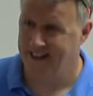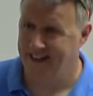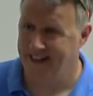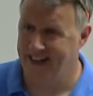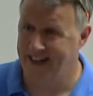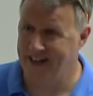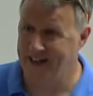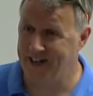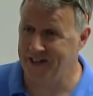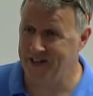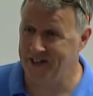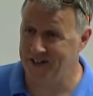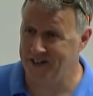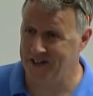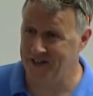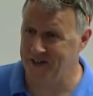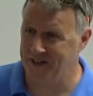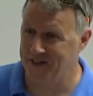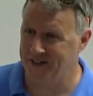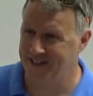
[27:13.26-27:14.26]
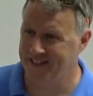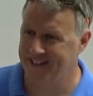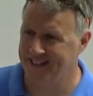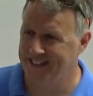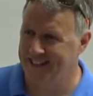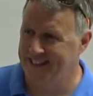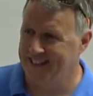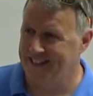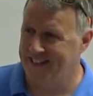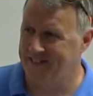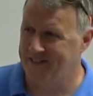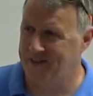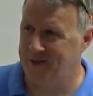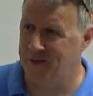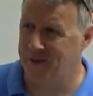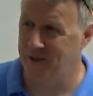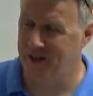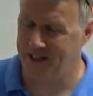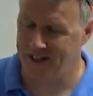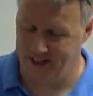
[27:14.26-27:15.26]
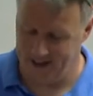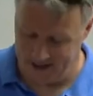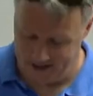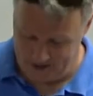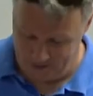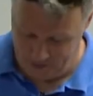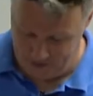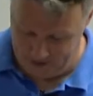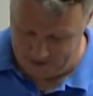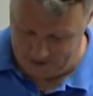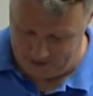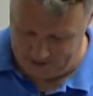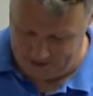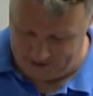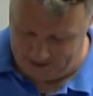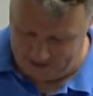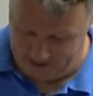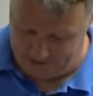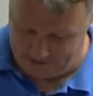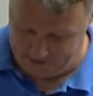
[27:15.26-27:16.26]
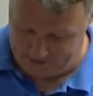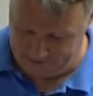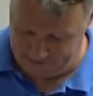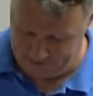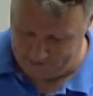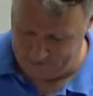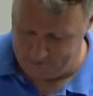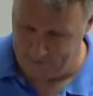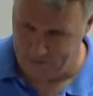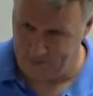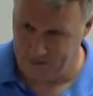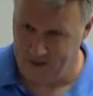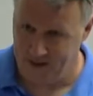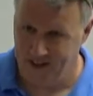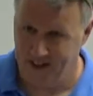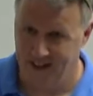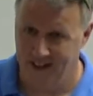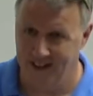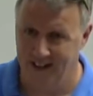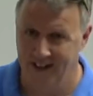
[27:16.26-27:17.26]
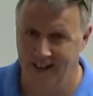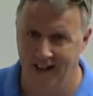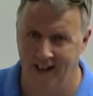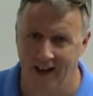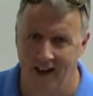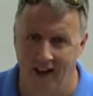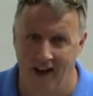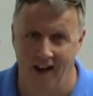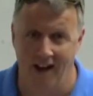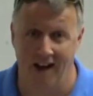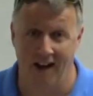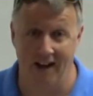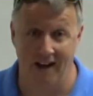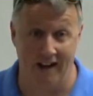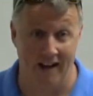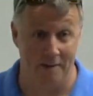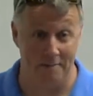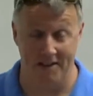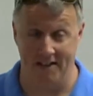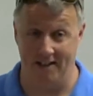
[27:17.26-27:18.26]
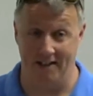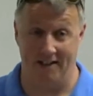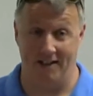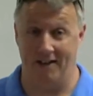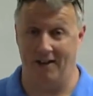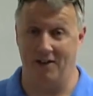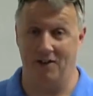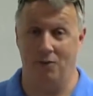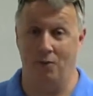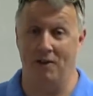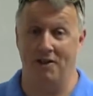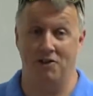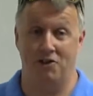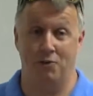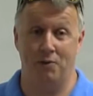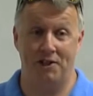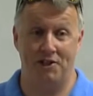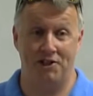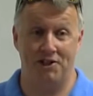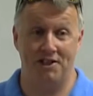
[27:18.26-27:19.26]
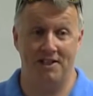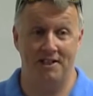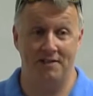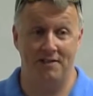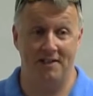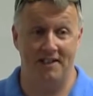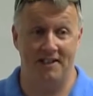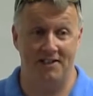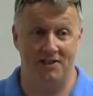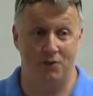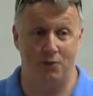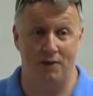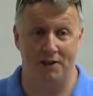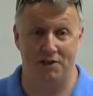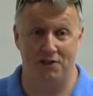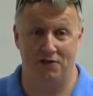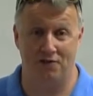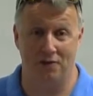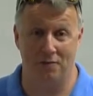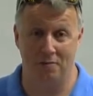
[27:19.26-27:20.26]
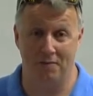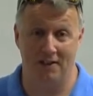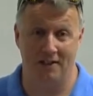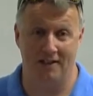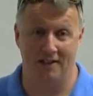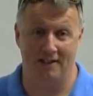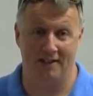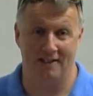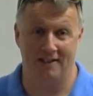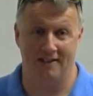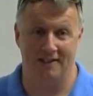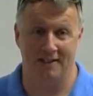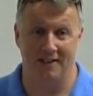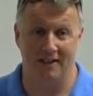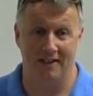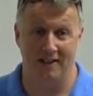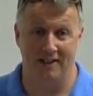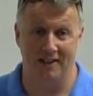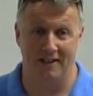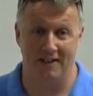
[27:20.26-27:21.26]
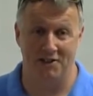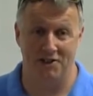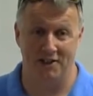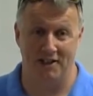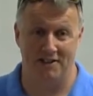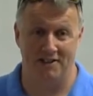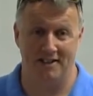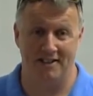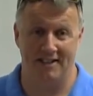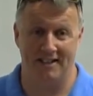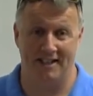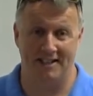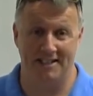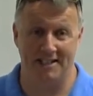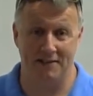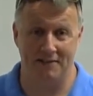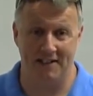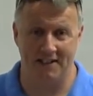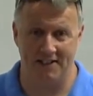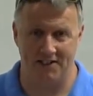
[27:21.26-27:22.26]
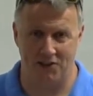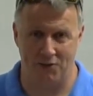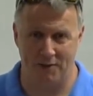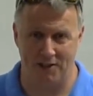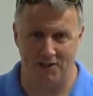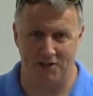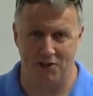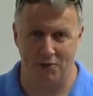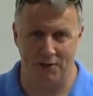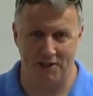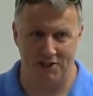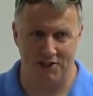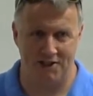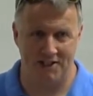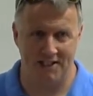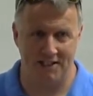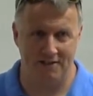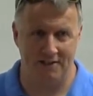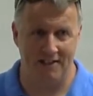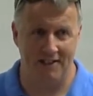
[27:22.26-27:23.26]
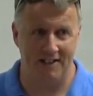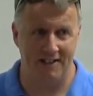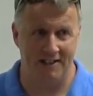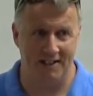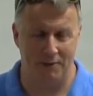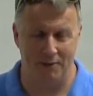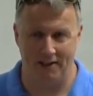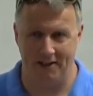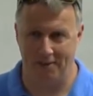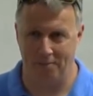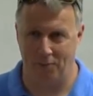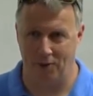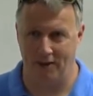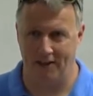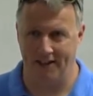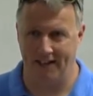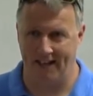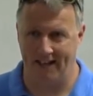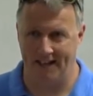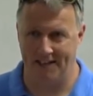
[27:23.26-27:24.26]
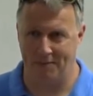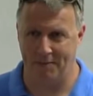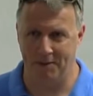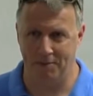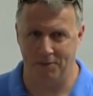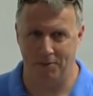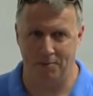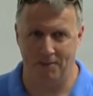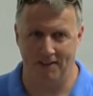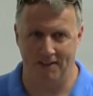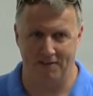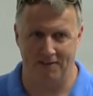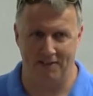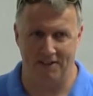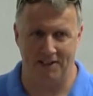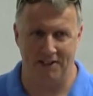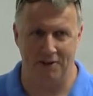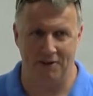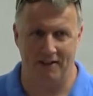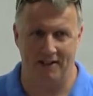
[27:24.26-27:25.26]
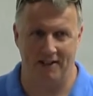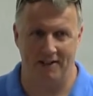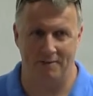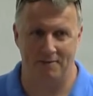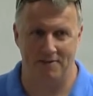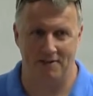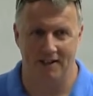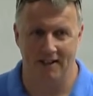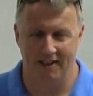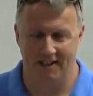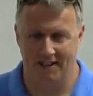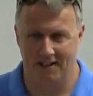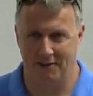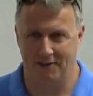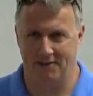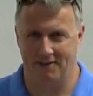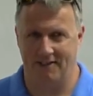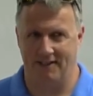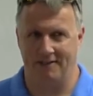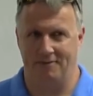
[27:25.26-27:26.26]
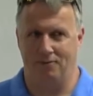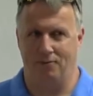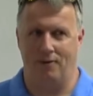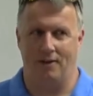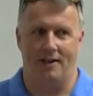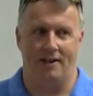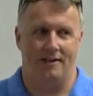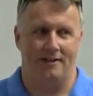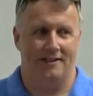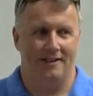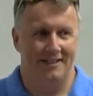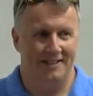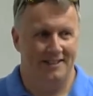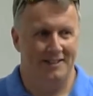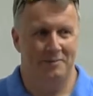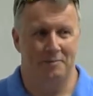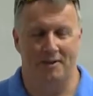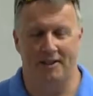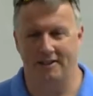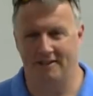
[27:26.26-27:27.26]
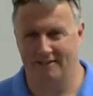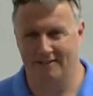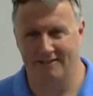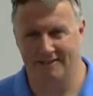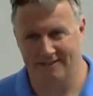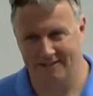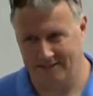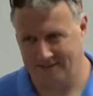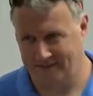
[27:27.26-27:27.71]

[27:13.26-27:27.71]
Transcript: how do you know if you're working on real stuff? I, I mean, when Twitch TV switched from being uh, Justin.tv to switch Twitch TV and they were going to broadcast people playing video games, I was like, what? But